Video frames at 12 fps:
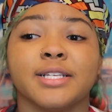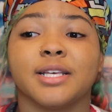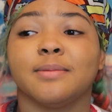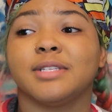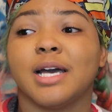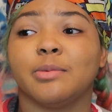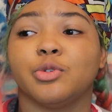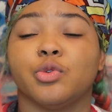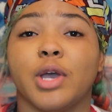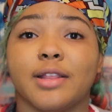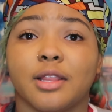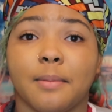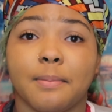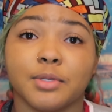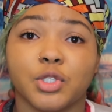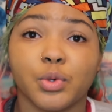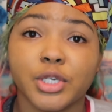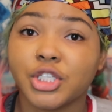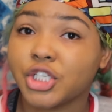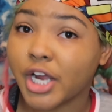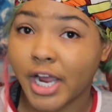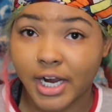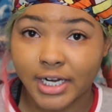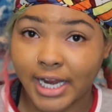sometimes you have to twist
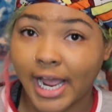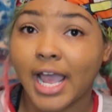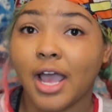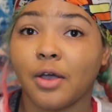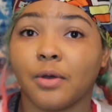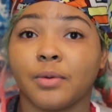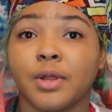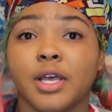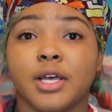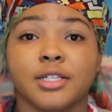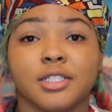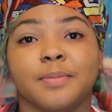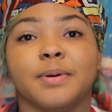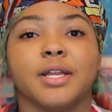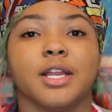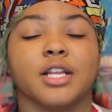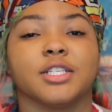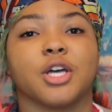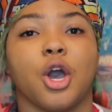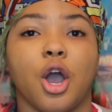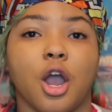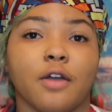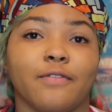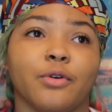your hair down to put it in a
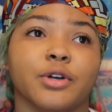scarf,